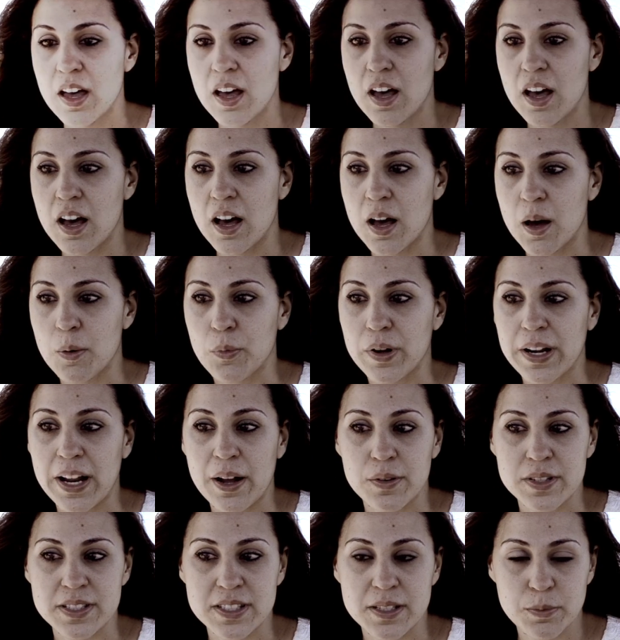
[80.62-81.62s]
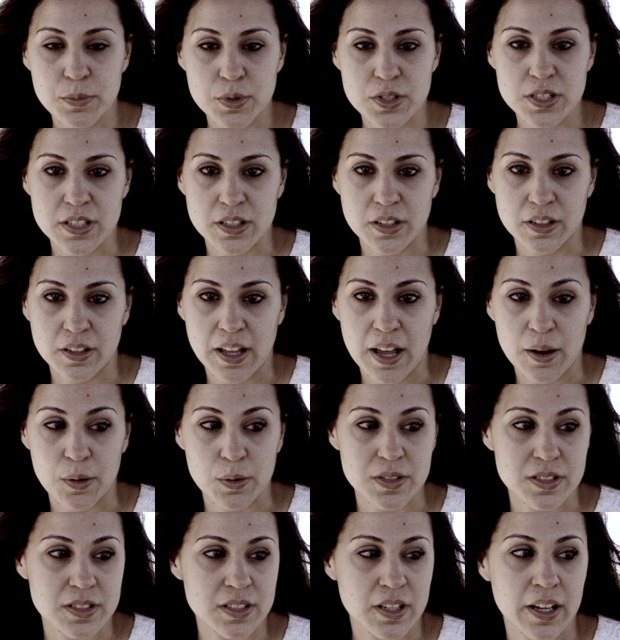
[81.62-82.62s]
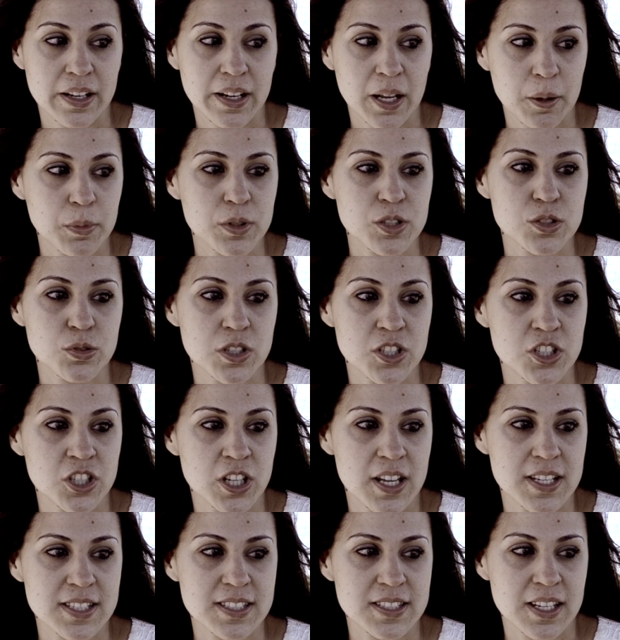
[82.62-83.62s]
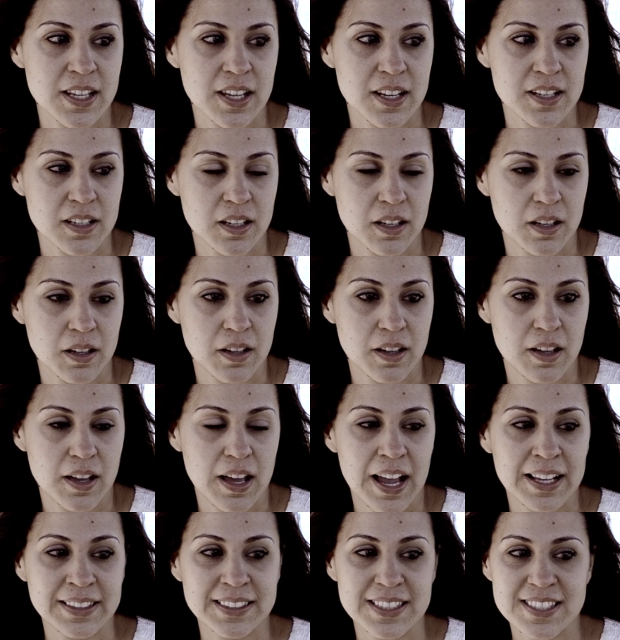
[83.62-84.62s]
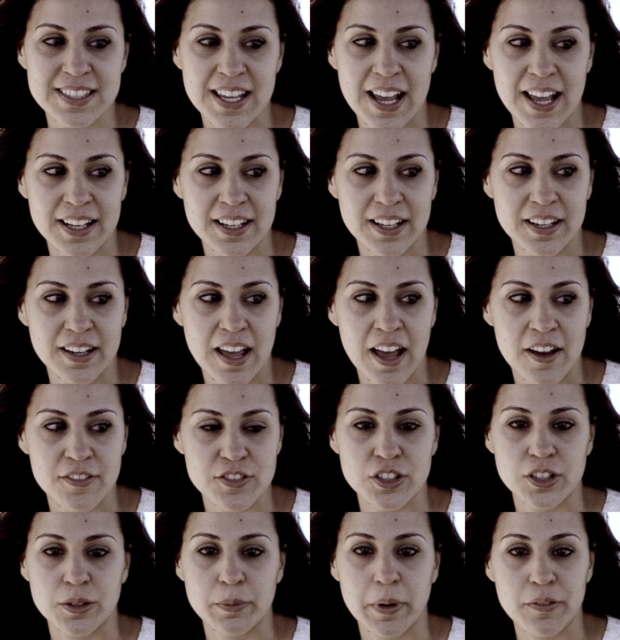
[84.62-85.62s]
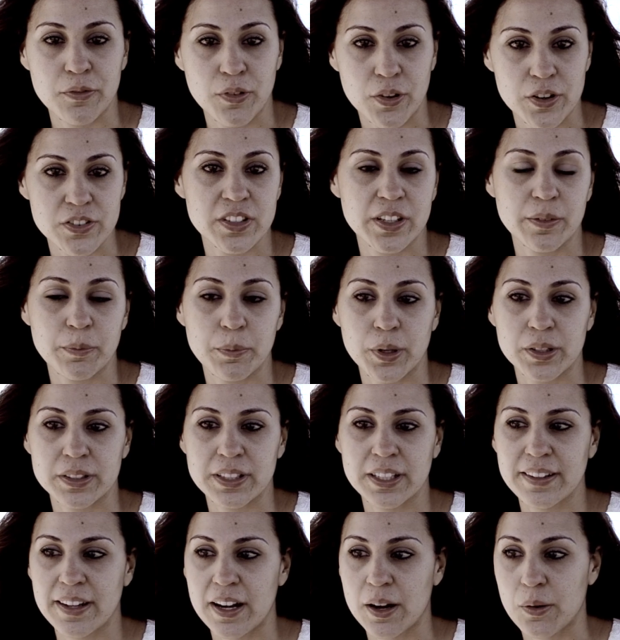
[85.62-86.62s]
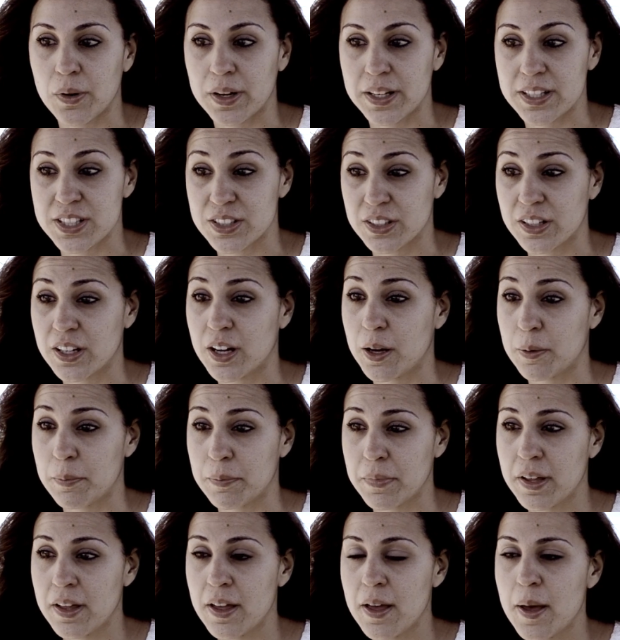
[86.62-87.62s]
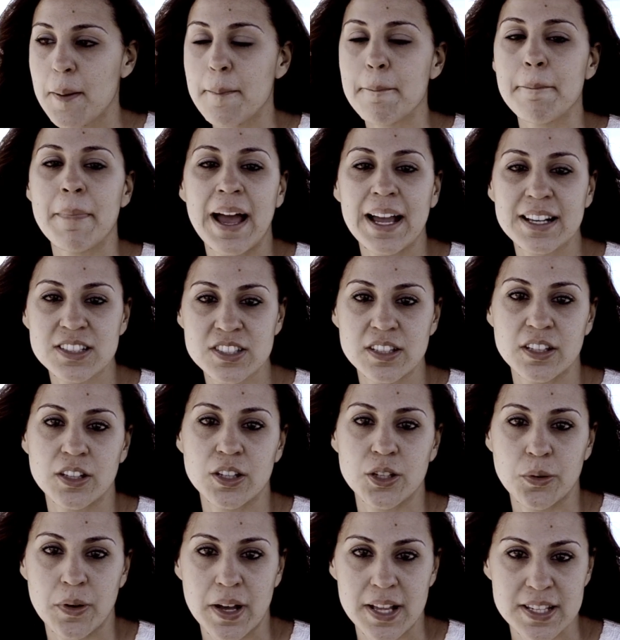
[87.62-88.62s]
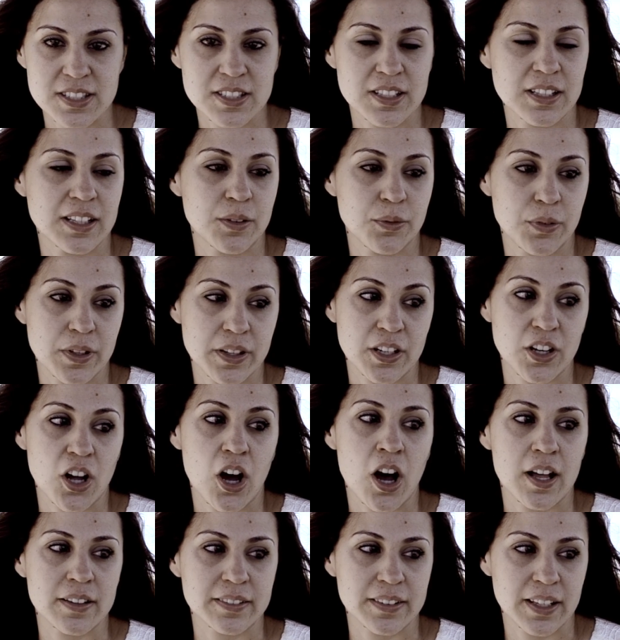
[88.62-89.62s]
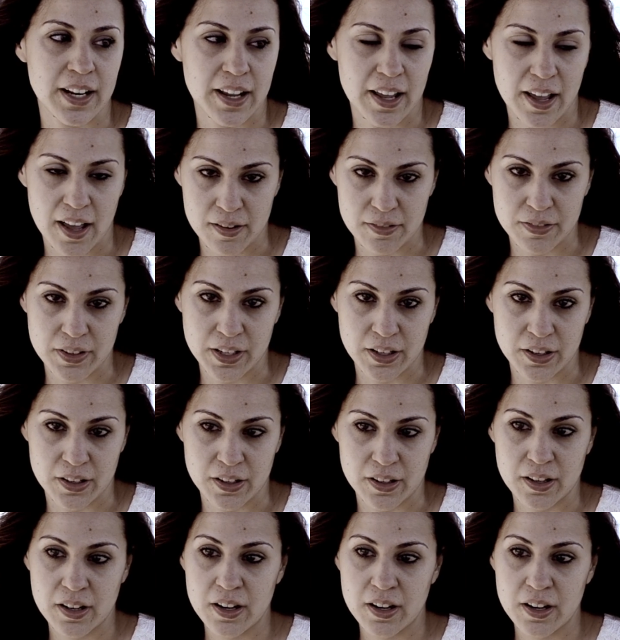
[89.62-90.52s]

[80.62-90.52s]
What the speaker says: When I was in Brazil, I was unable to adjust, and I decided after my 14th birthday that I wanted to come back to the U.S. to live with an aunt that I have here.